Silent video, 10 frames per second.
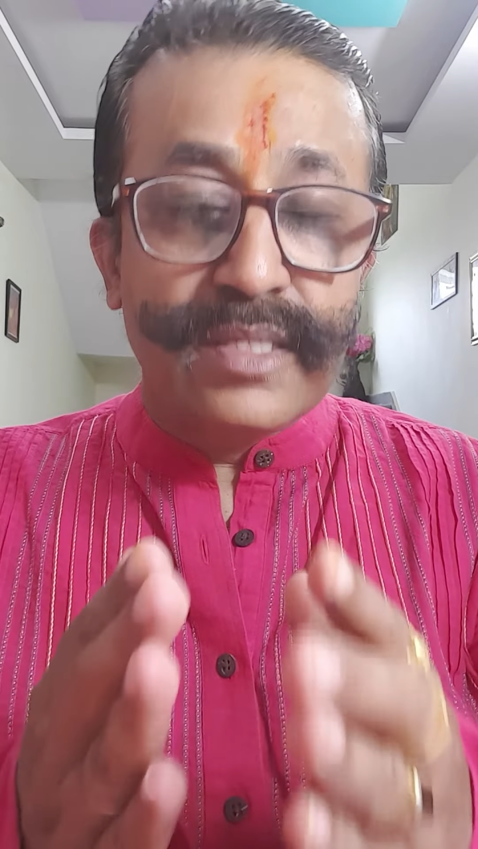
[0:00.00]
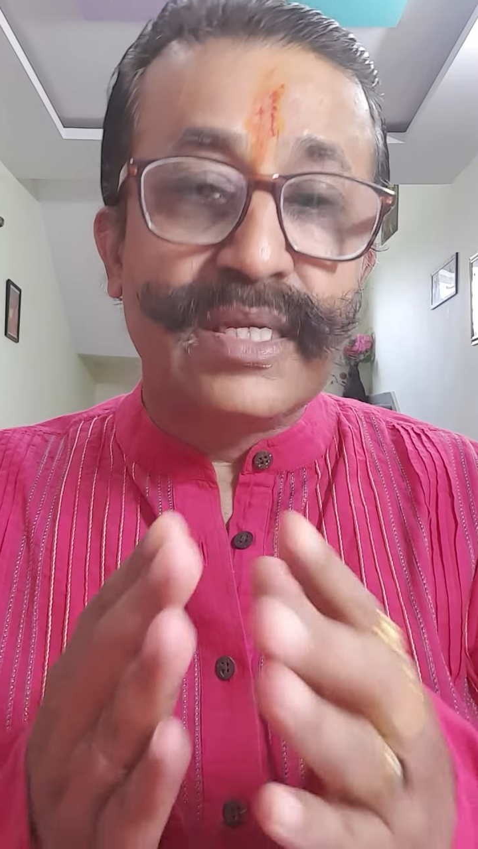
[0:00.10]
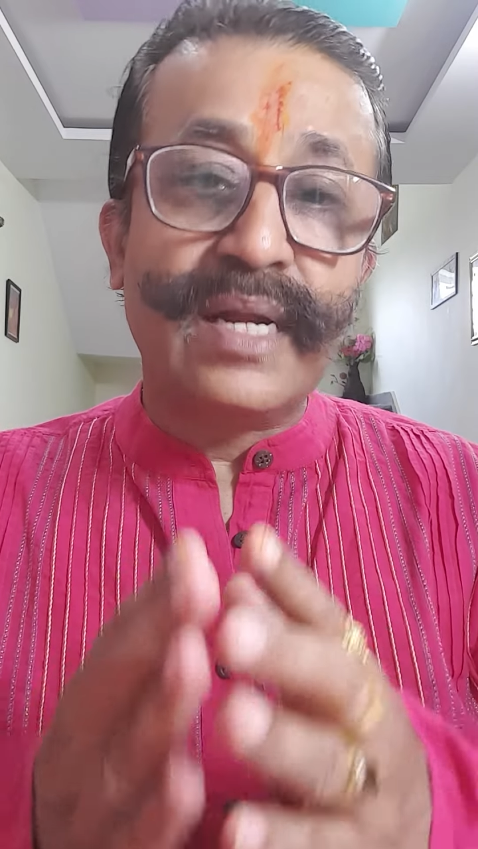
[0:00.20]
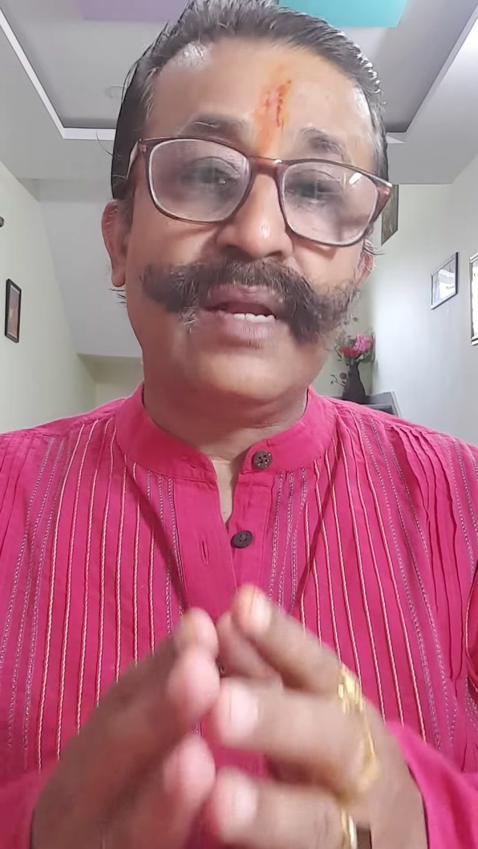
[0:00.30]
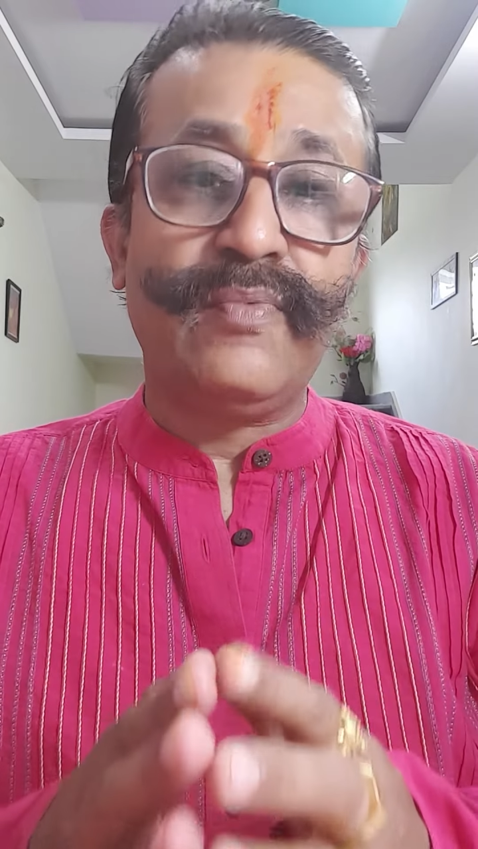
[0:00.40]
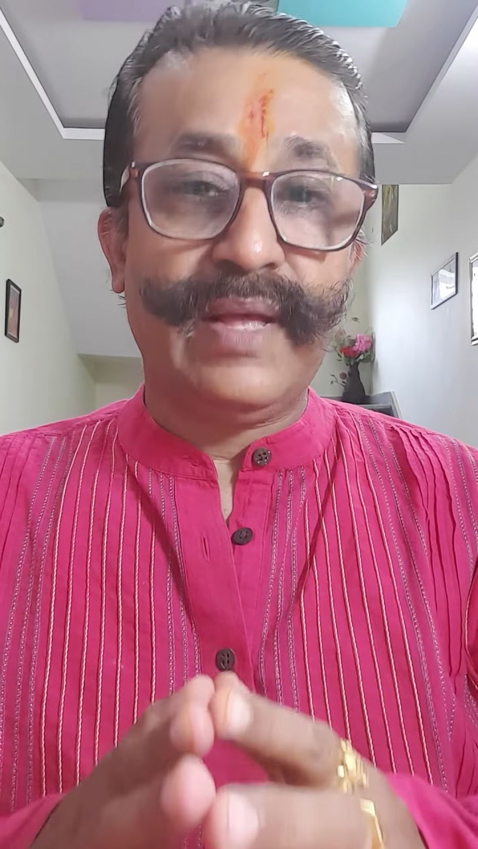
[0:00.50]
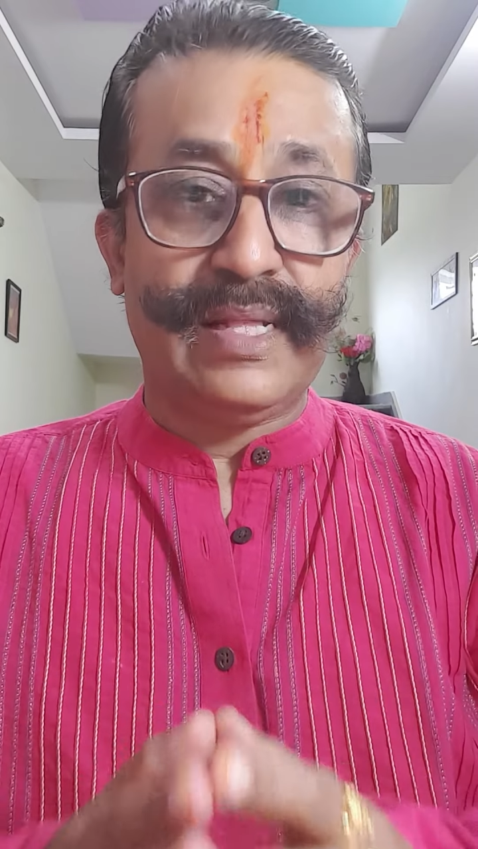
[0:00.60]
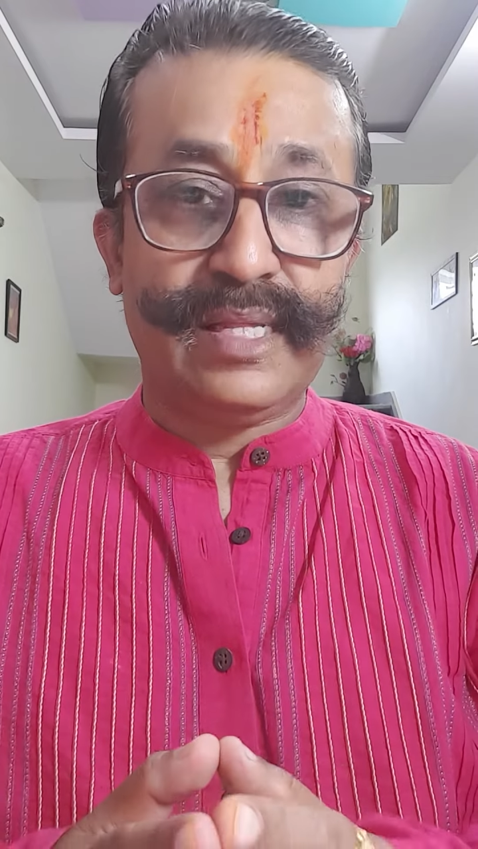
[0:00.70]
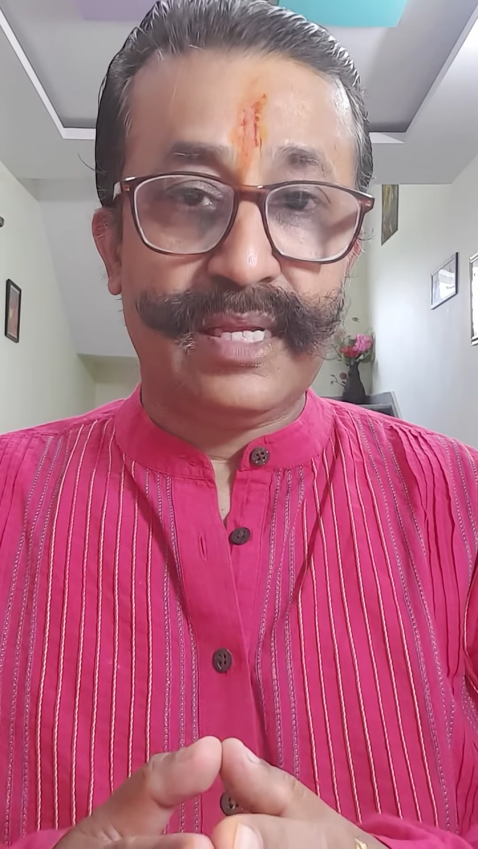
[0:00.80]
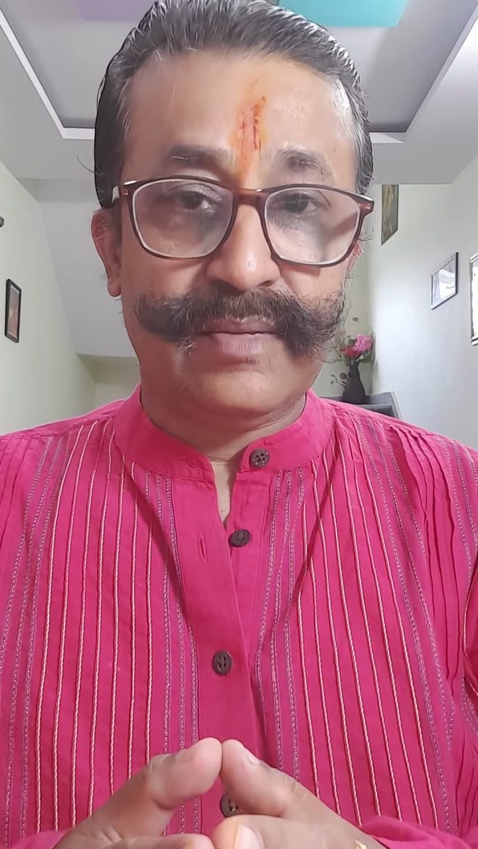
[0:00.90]
sudden
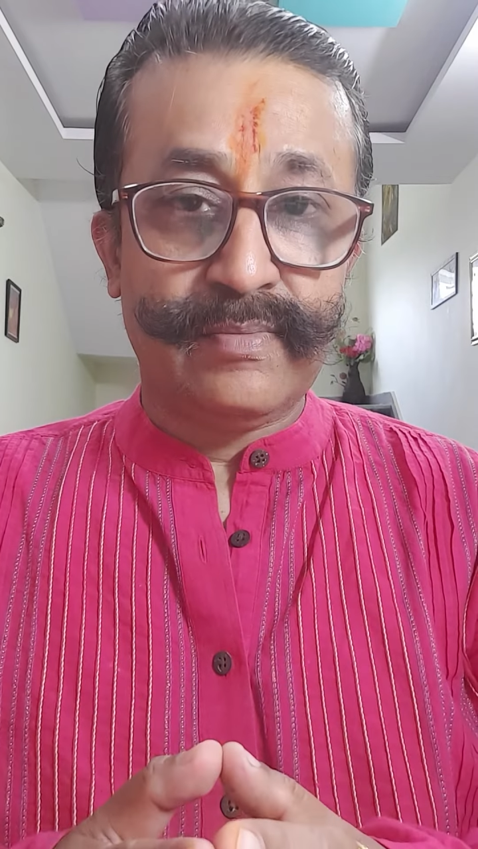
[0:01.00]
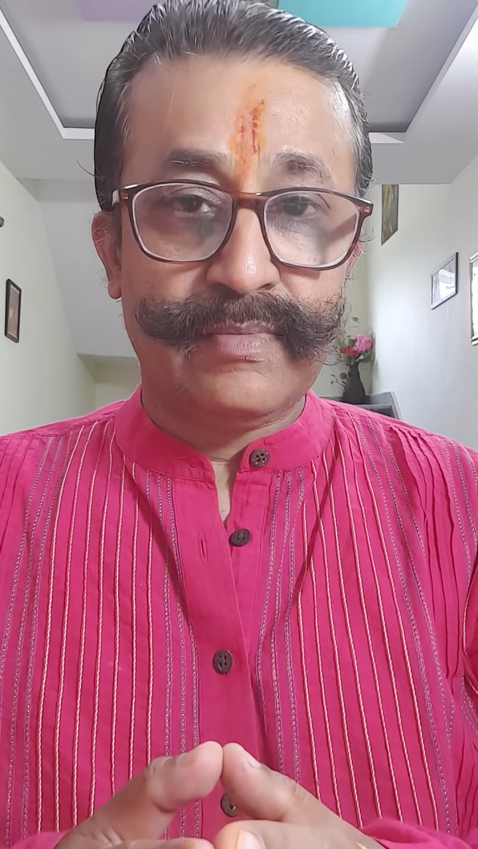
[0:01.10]
wealth,